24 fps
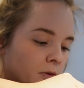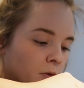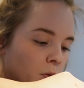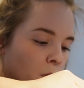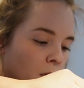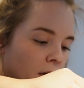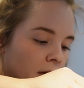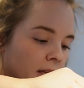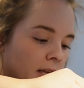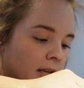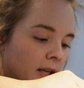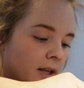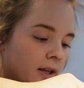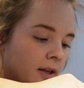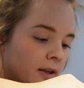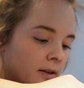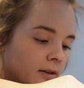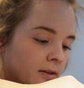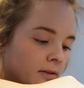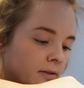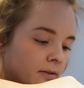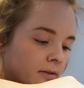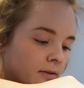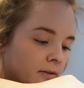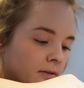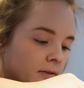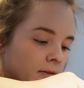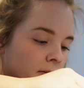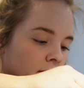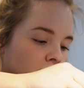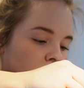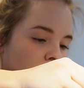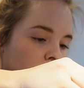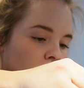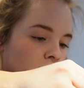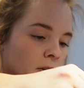20
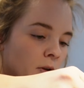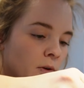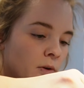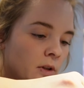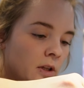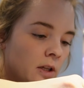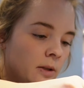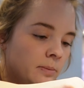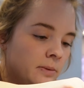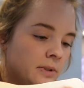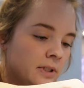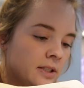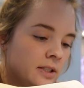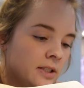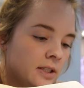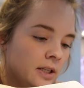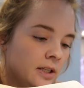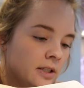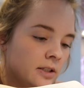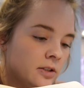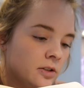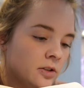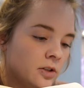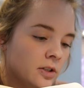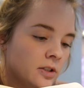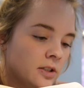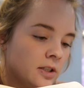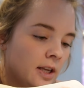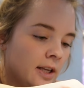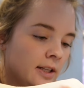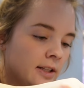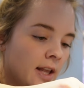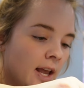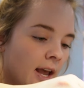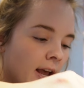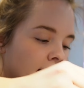eucalyptus seeds, just
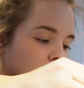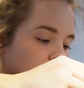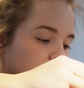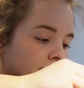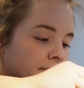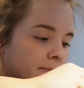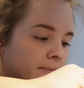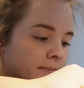like that,